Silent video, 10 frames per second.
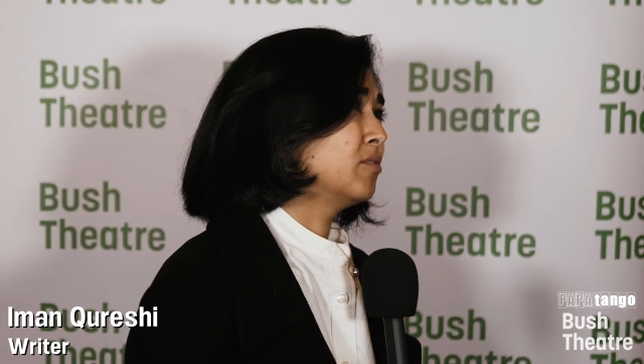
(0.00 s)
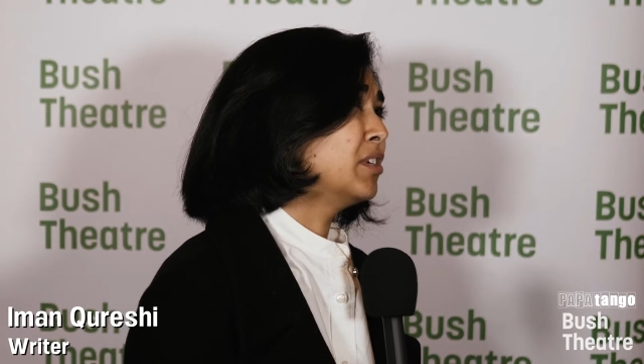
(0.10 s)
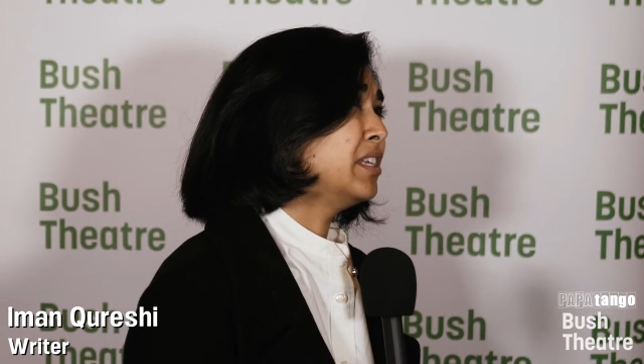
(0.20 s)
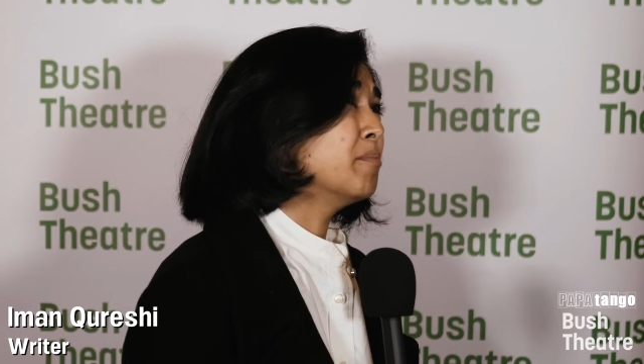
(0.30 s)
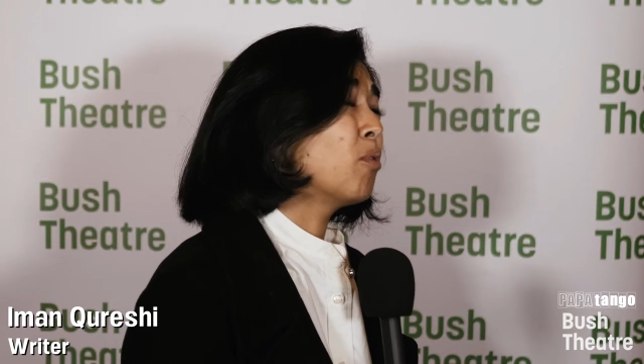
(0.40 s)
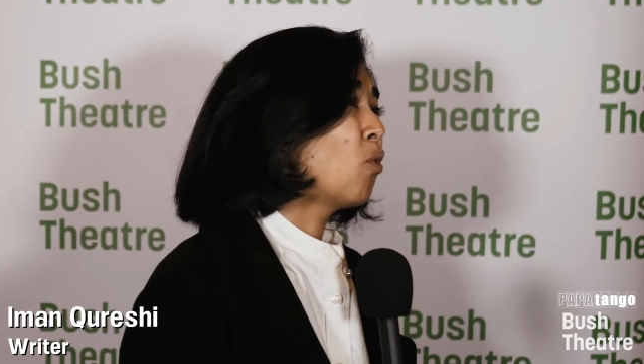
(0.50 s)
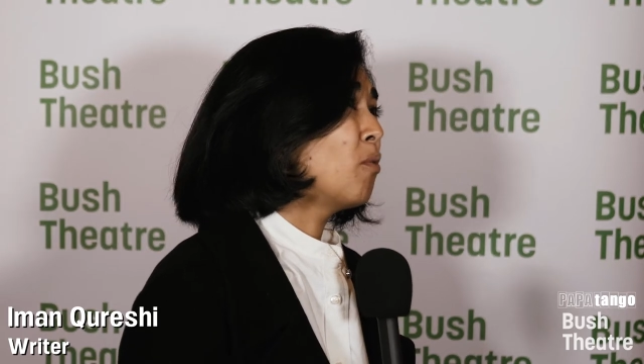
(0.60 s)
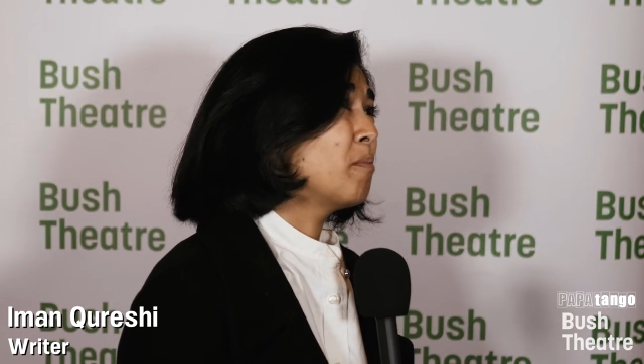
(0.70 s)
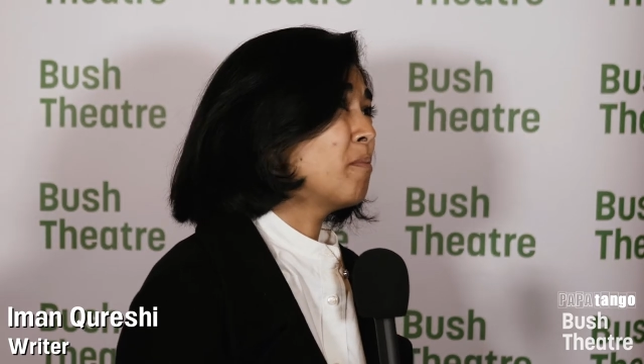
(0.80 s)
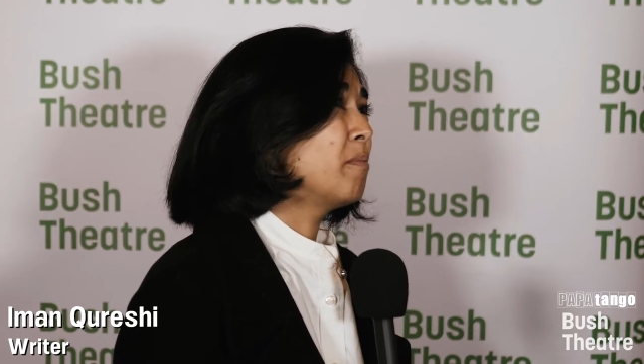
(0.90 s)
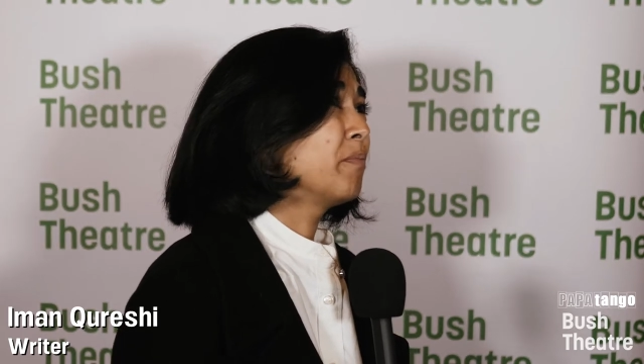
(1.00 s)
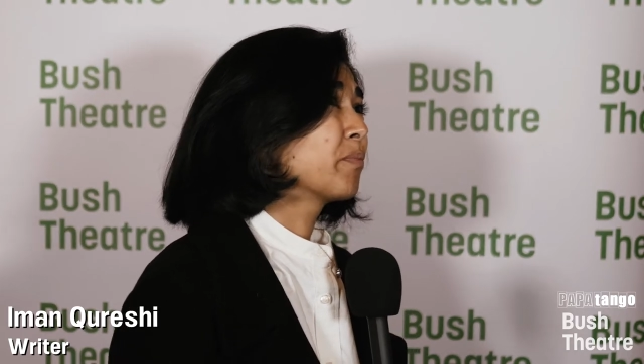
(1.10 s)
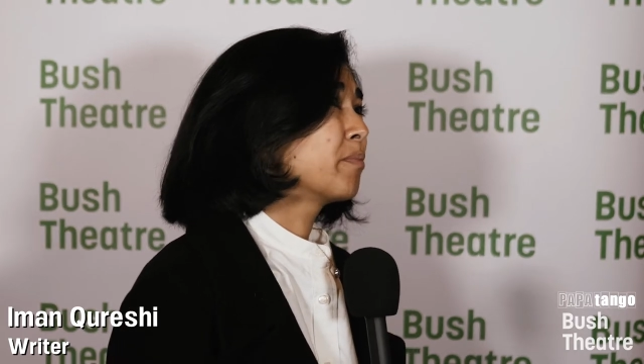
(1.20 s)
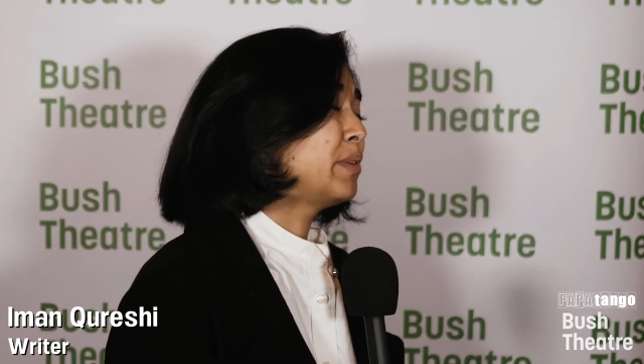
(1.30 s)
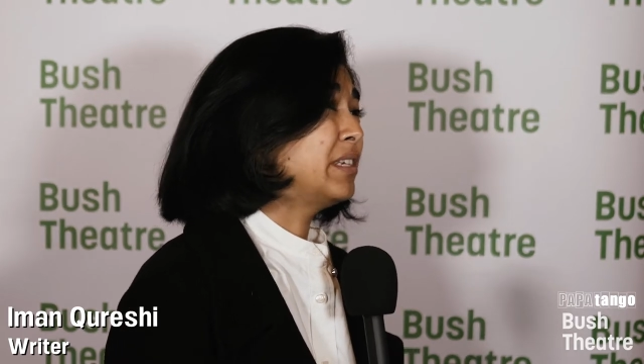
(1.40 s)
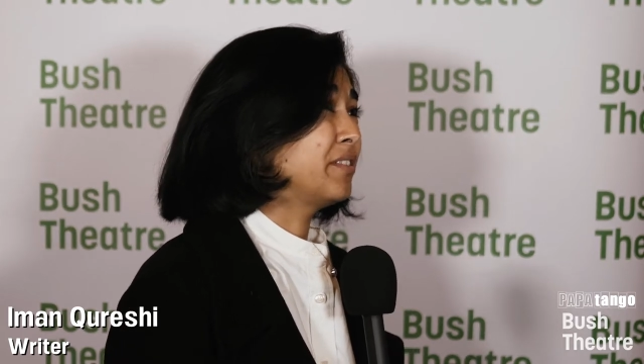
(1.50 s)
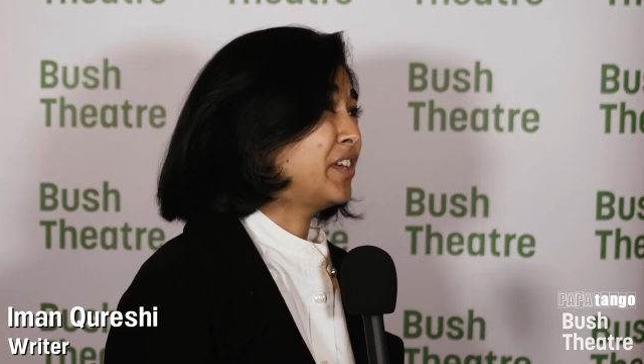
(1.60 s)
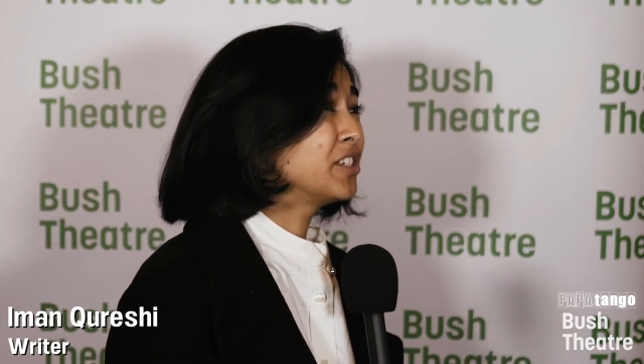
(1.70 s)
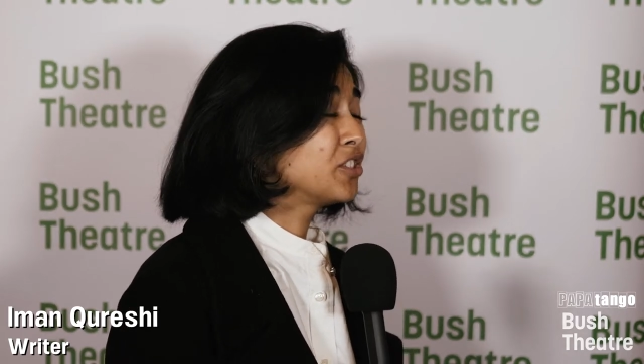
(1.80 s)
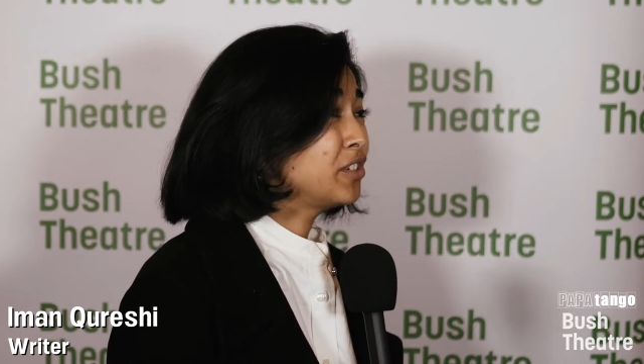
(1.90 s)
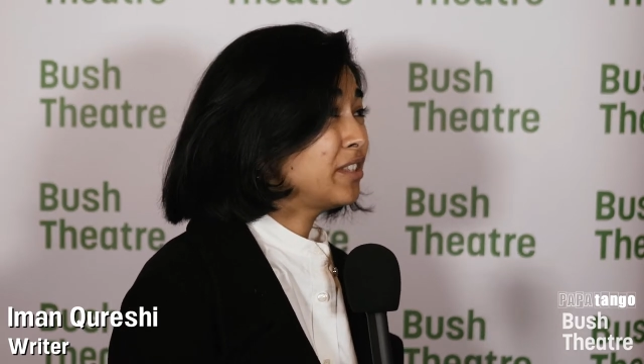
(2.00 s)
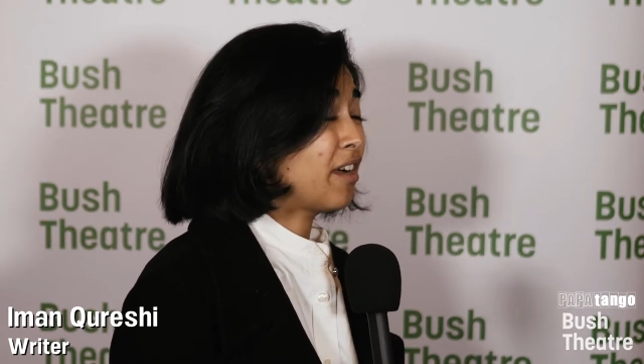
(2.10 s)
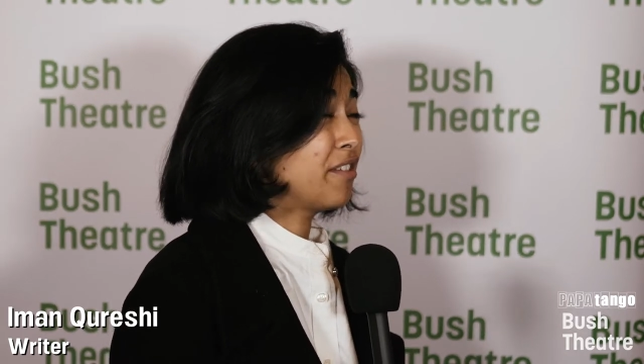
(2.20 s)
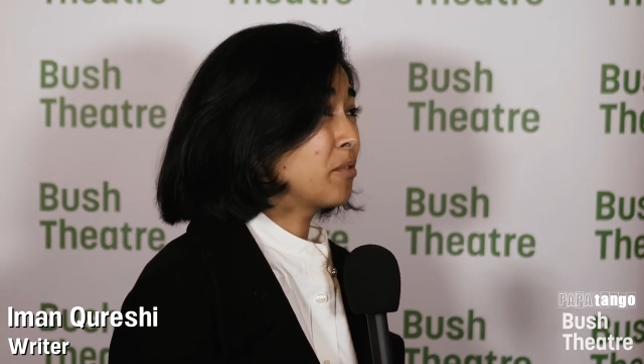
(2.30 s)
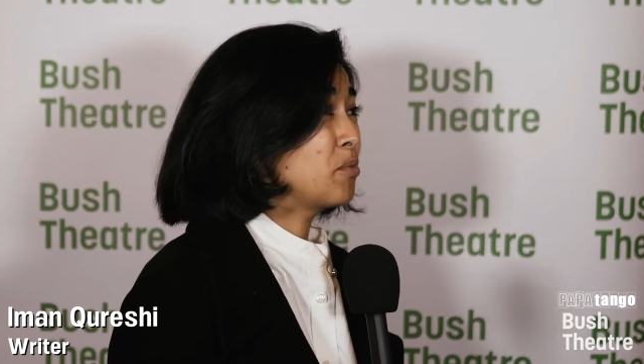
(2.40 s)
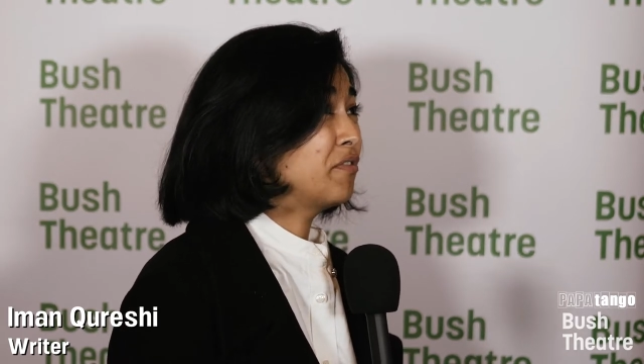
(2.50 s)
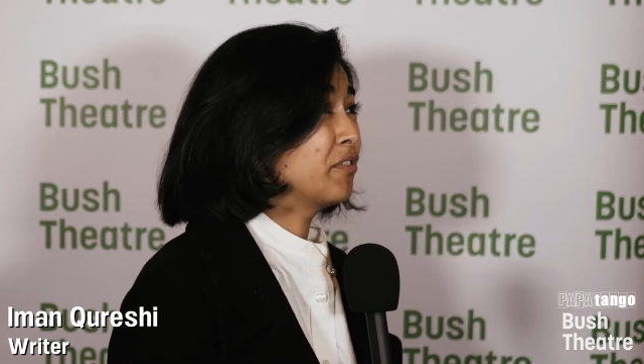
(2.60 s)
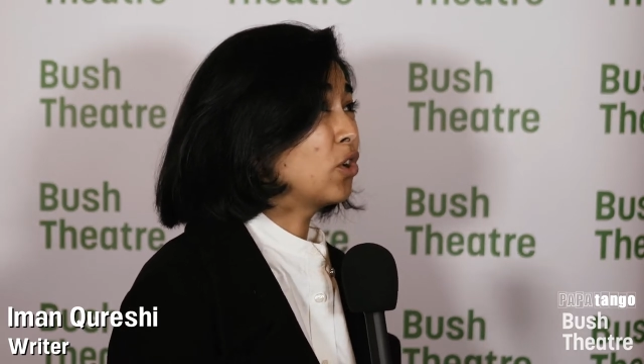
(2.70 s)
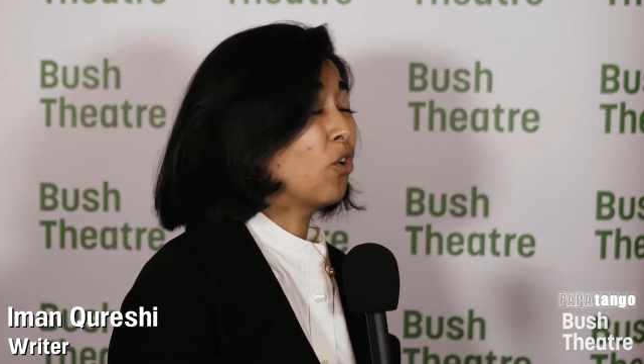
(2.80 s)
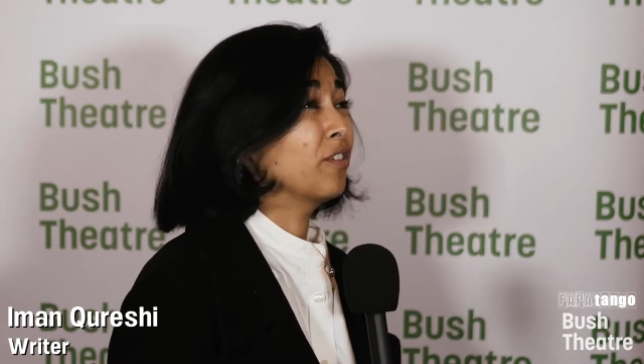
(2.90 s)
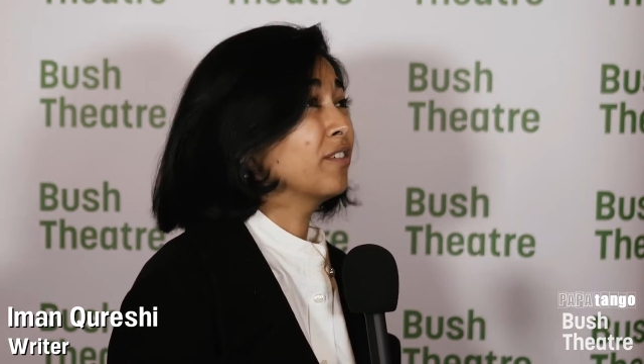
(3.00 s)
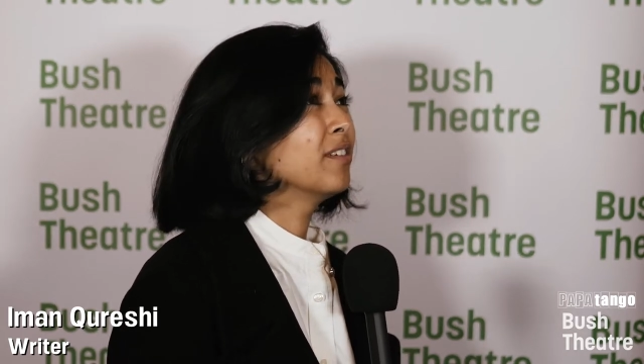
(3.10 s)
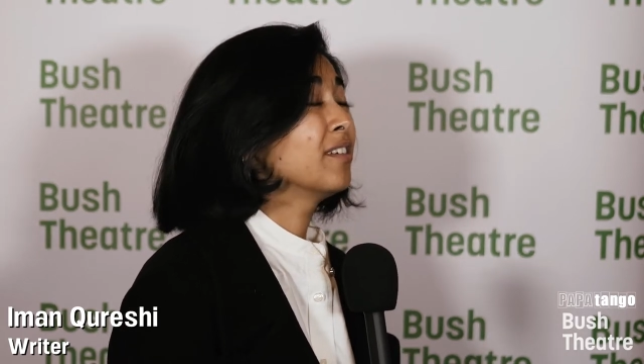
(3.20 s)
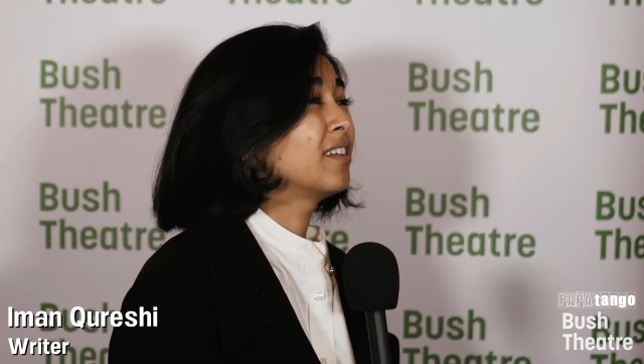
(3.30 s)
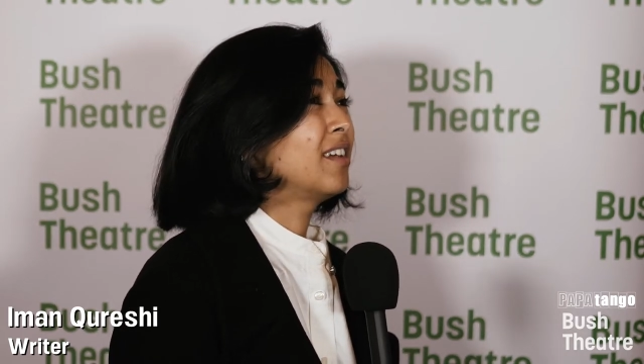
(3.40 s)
a really important piece of history that I think we've forgotten,